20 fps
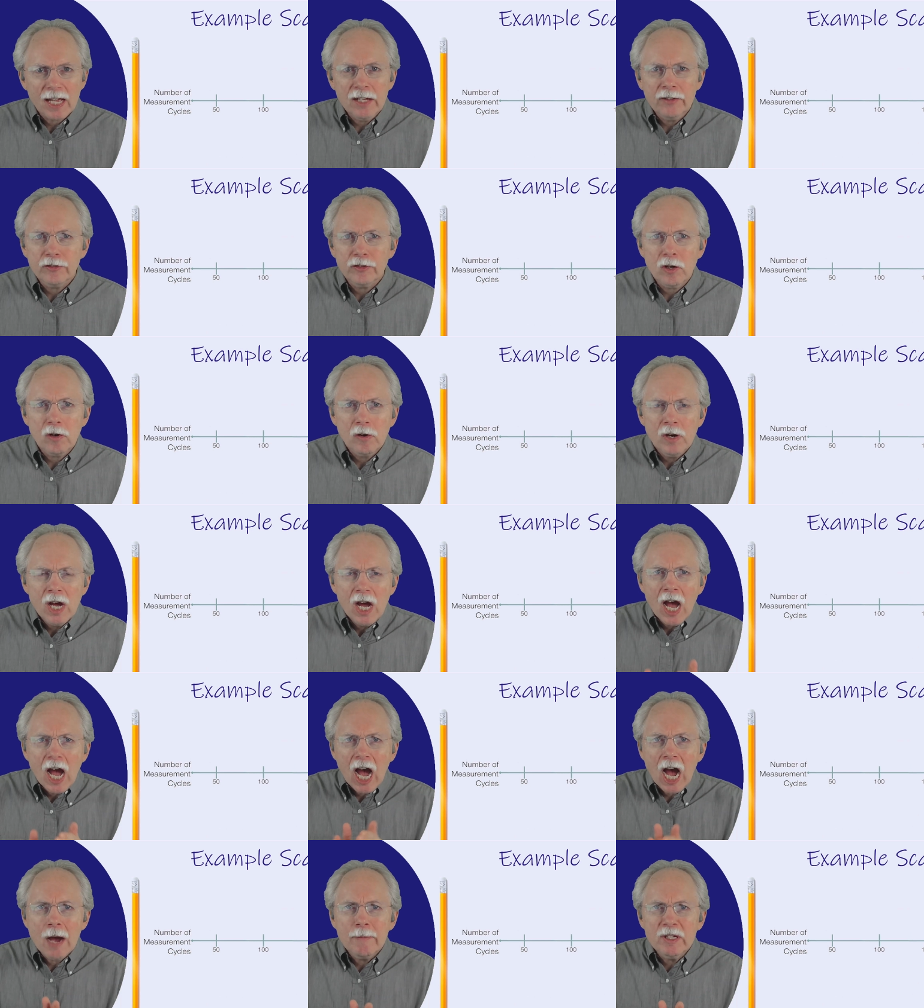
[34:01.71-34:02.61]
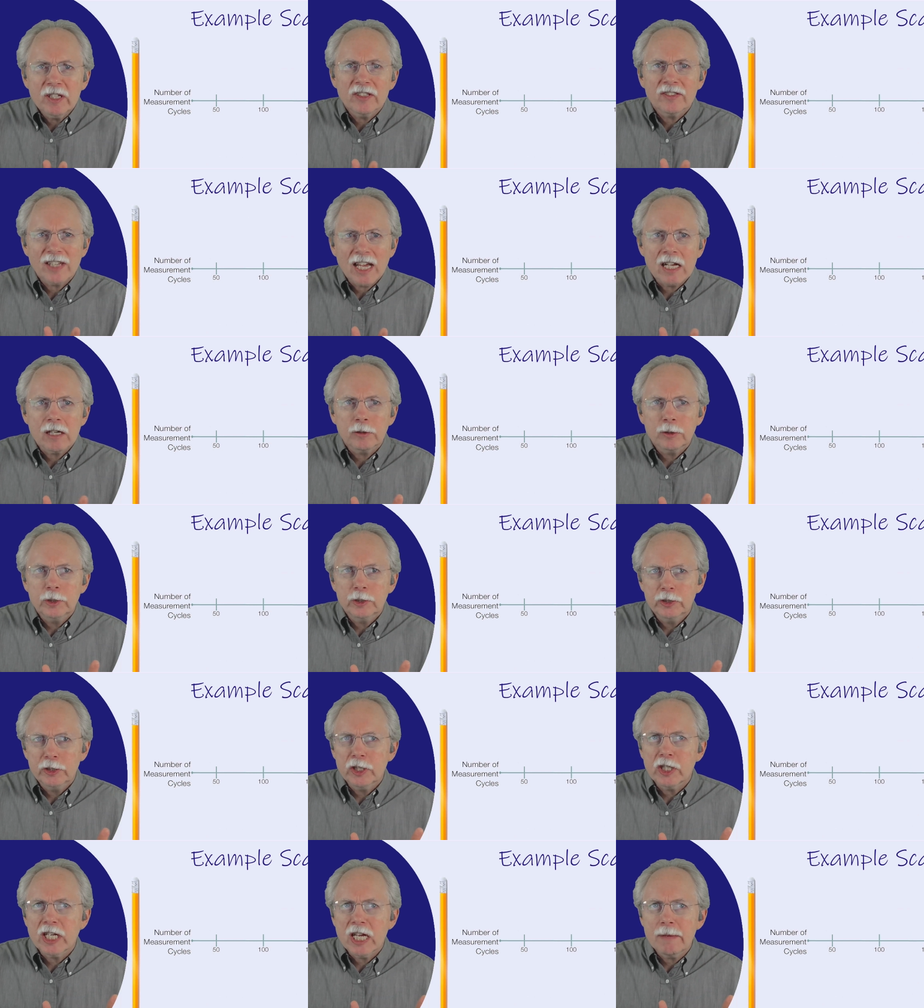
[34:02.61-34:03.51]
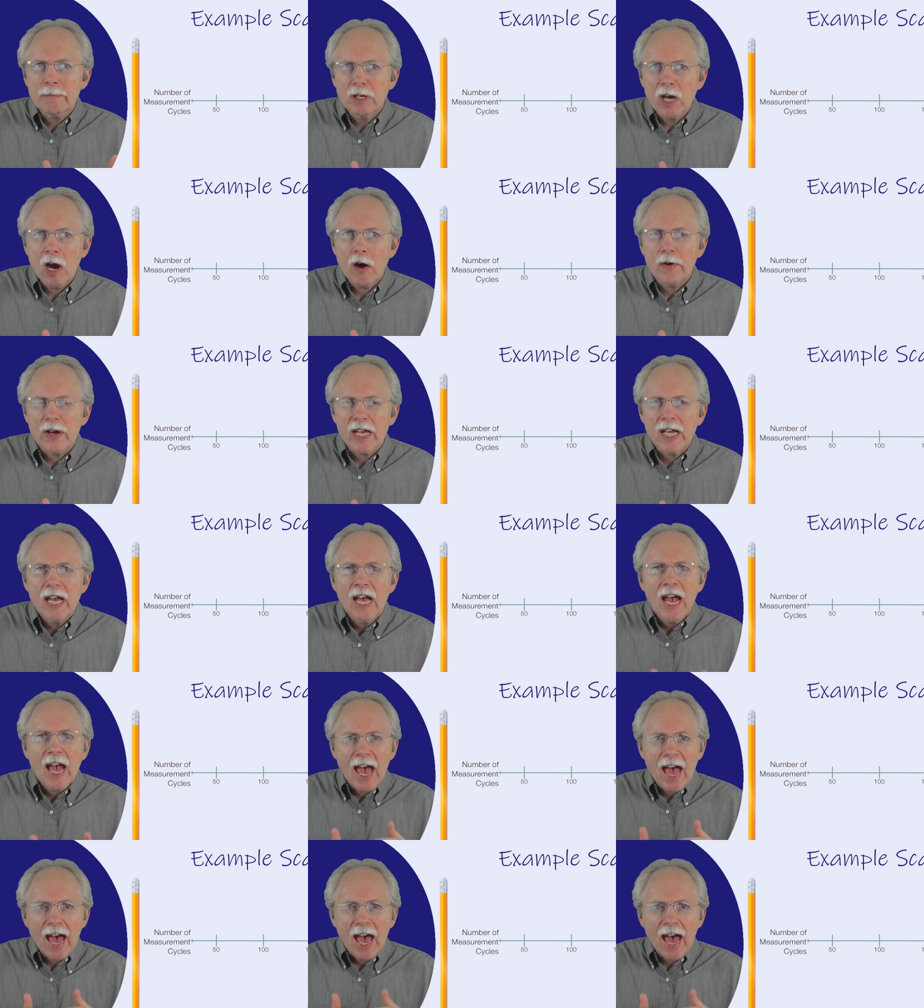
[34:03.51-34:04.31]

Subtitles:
And so how many cycles do you keep going